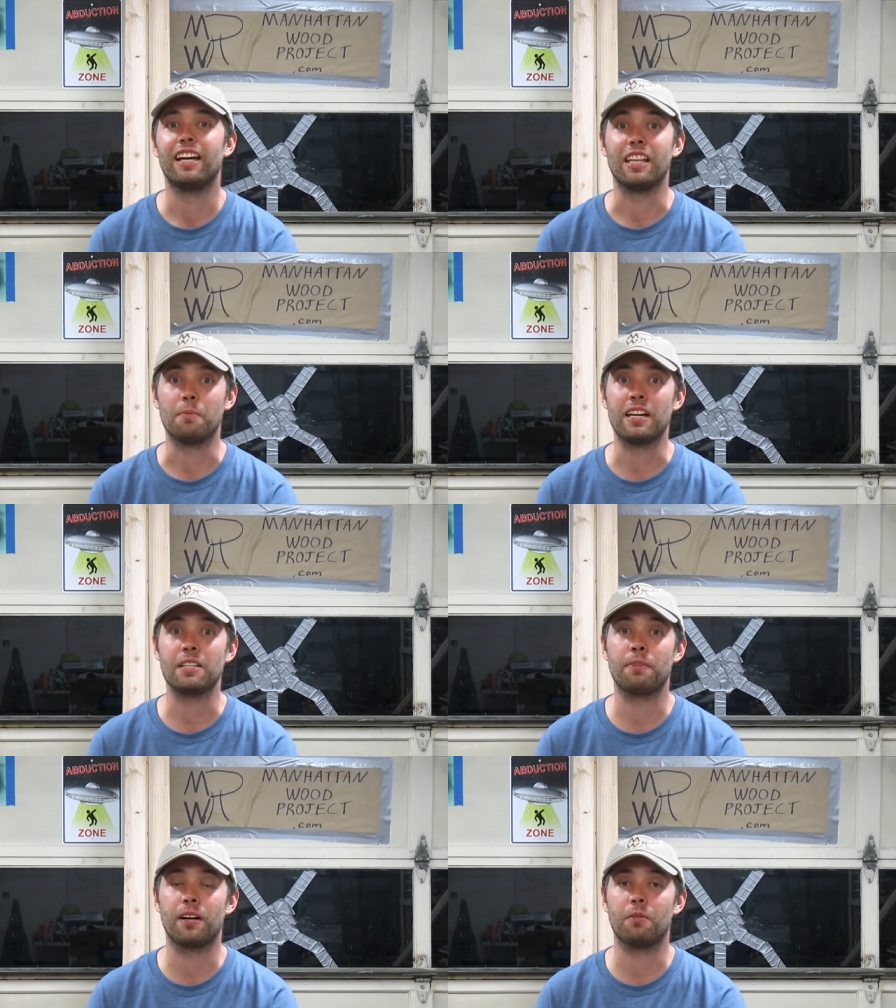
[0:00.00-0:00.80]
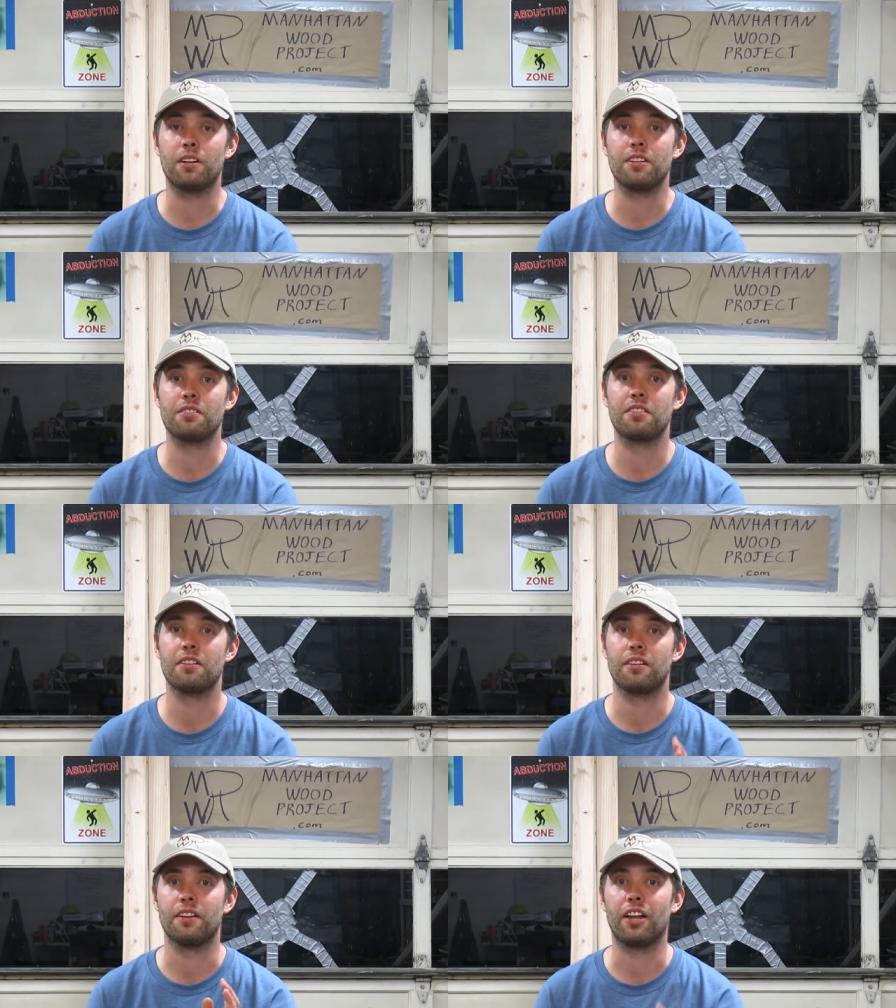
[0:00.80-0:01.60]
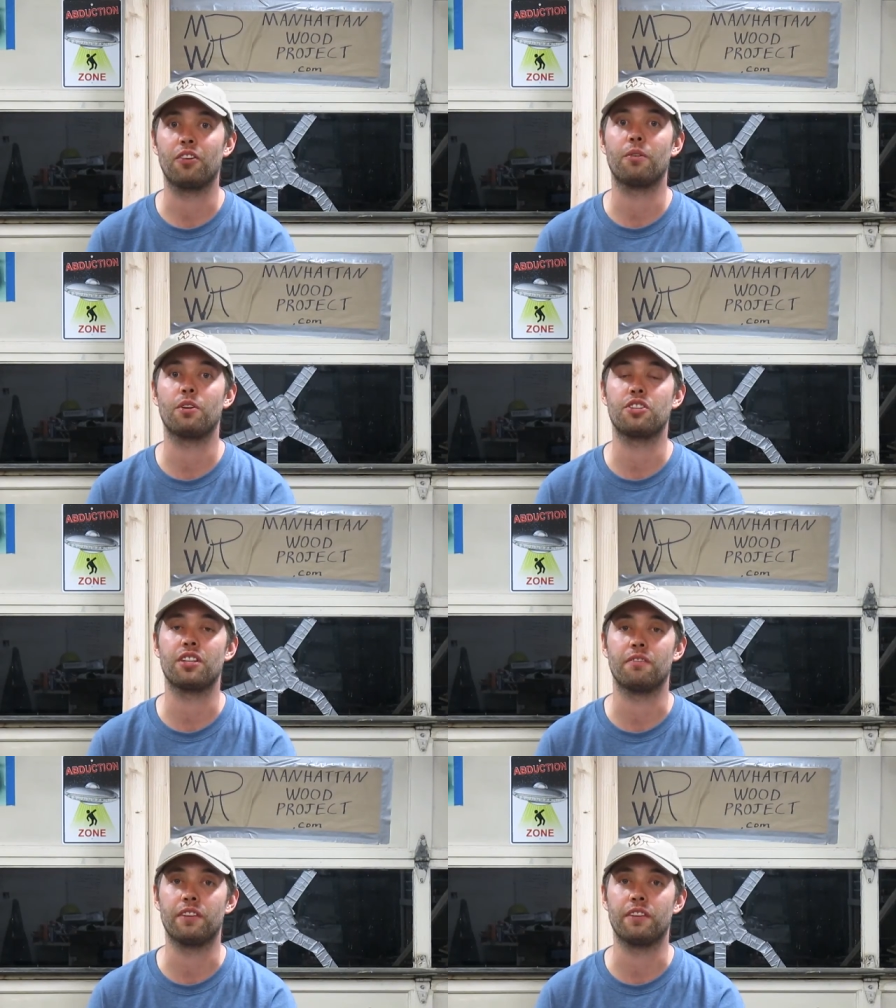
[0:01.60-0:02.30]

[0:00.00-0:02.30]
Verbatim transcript: And the best part was, not only was she the